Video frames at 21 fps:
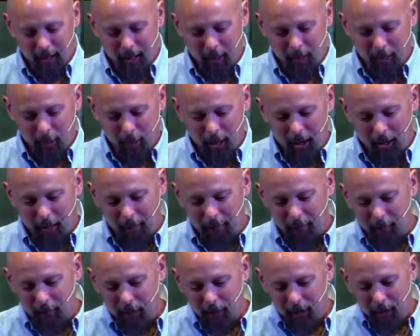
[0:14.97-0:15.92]
We are
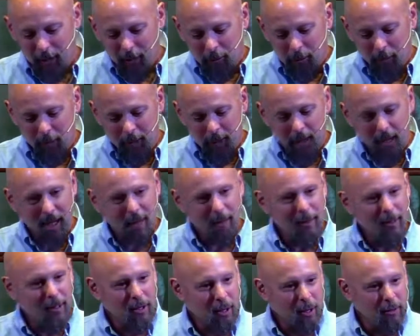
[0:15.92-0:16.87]
really
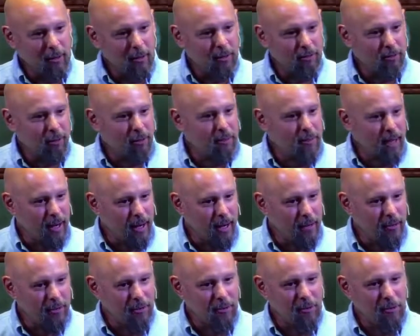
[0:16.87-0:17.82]
coming always from the
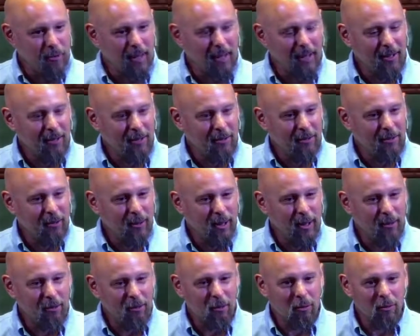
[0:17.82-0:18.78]
heart space
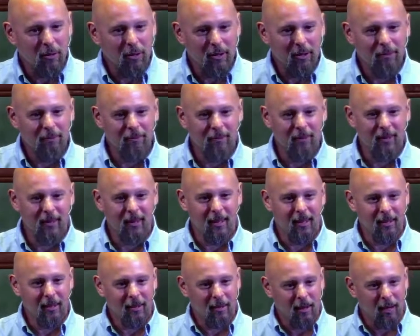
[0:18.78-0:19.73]
whenever we're
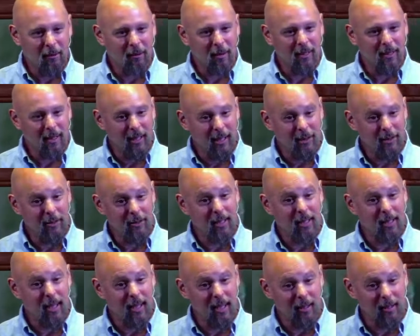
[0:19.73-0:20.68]
coming here
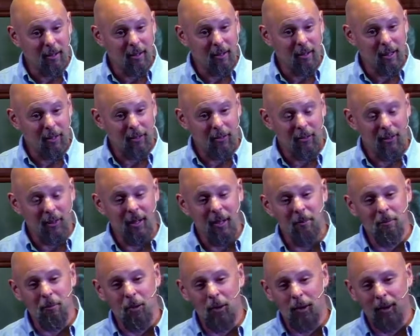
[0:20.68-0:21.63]
together on a Sunday
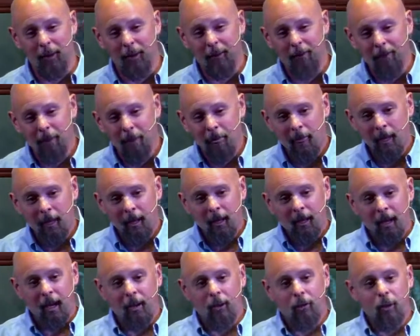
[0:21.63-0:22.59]
morning.
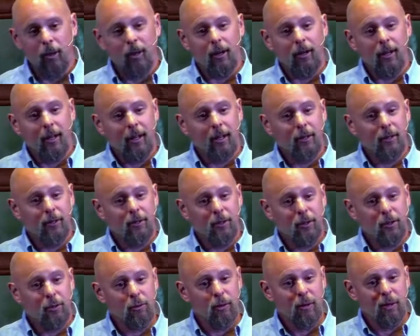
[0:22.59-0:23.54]
And we are here
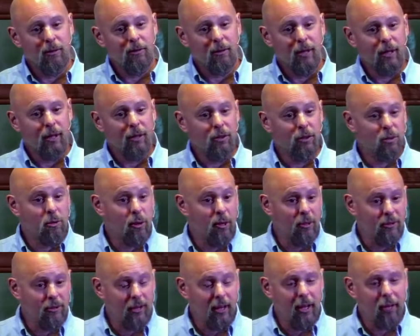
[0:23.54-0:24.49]
to reveal to
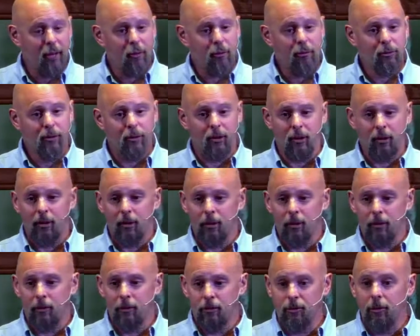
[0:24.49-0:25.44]
ourselves the
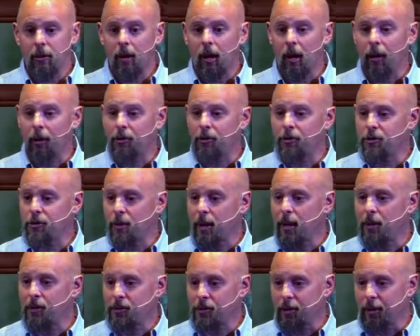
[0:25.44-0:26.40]
heart
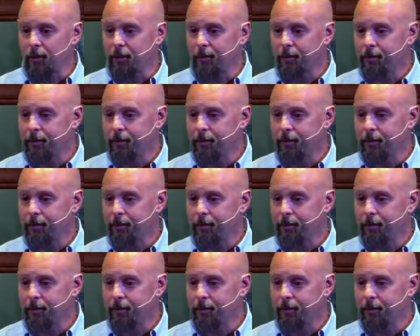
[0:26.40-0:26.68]
treasure.